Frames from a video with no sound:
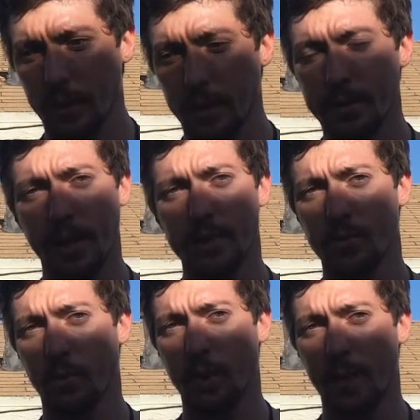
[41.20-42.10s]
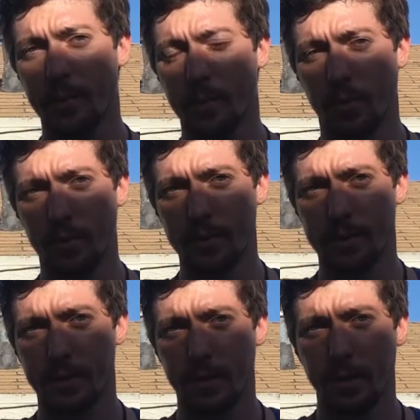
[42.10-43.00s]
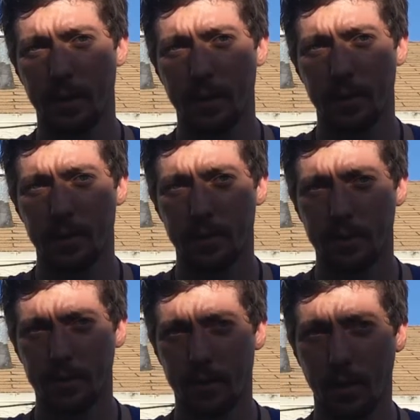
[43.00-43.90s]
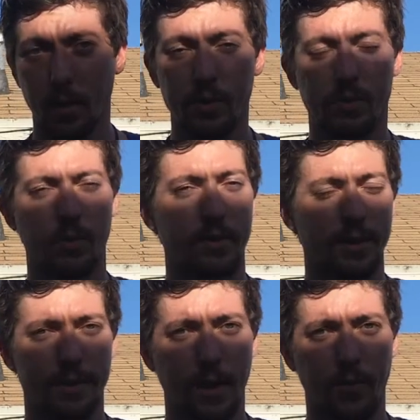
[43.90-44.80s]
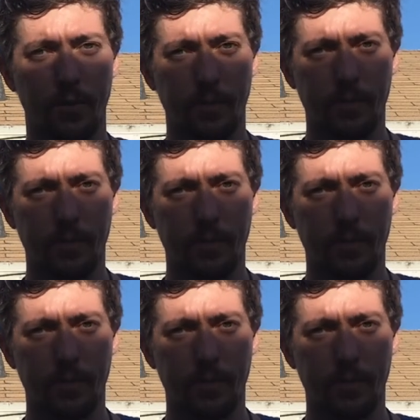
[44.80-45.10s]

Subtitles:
industrial chemicals, all sorts of stuff.